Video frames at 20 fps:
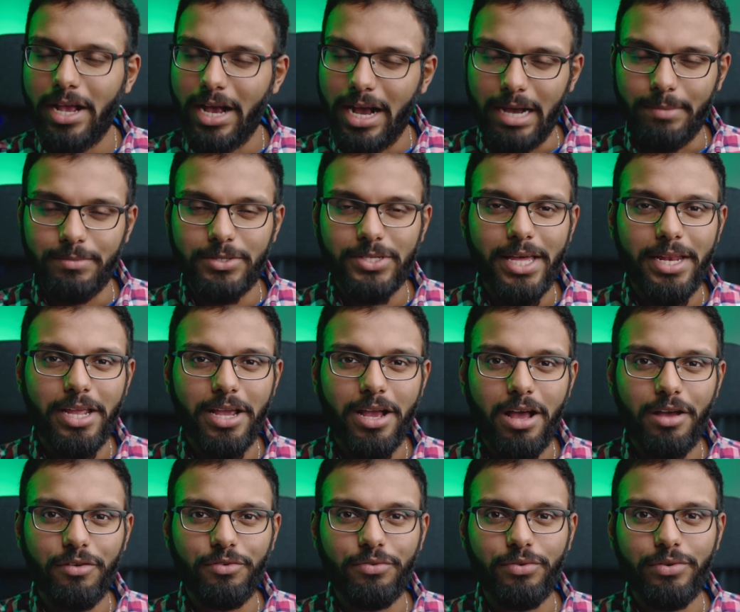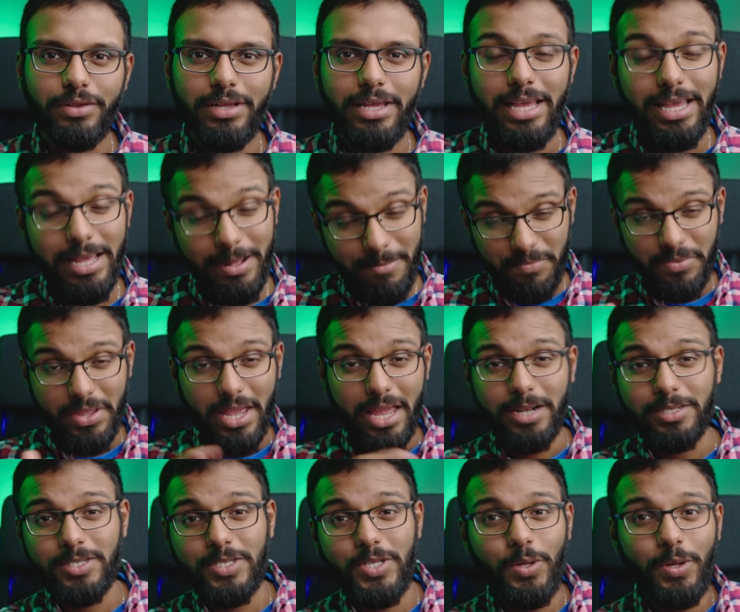I'm signing off, and
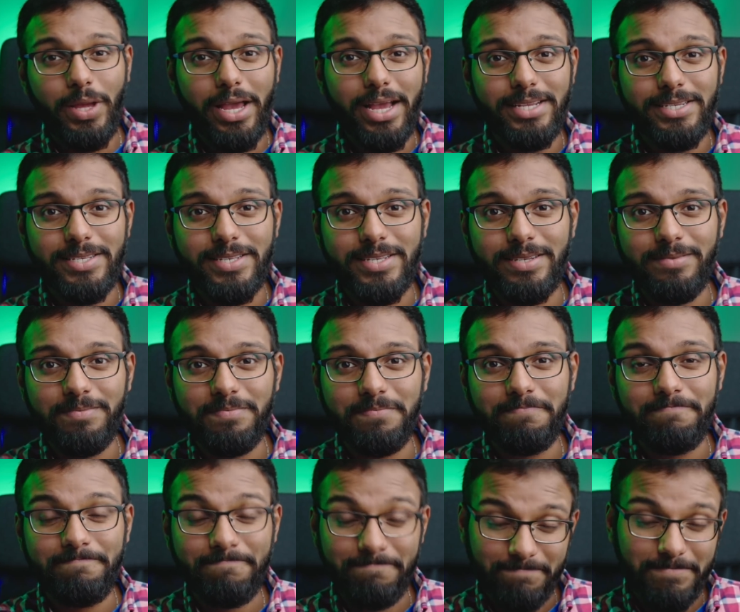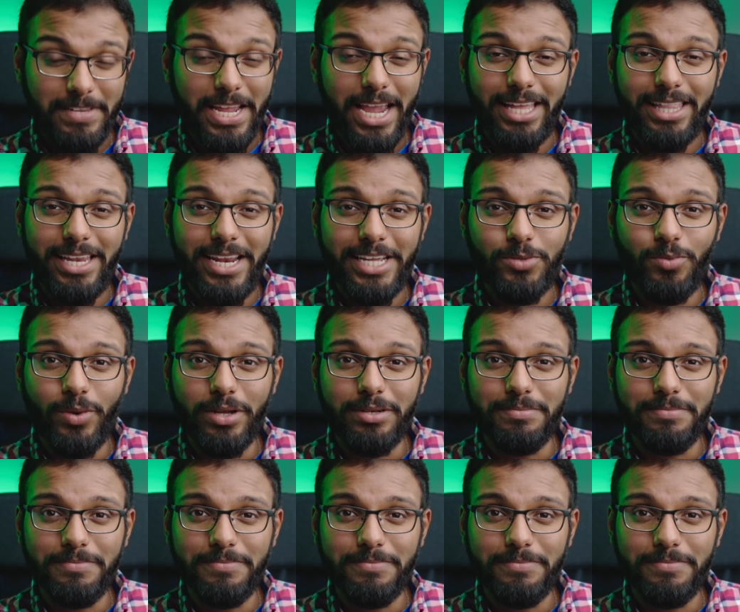I'll see you guys in the next one.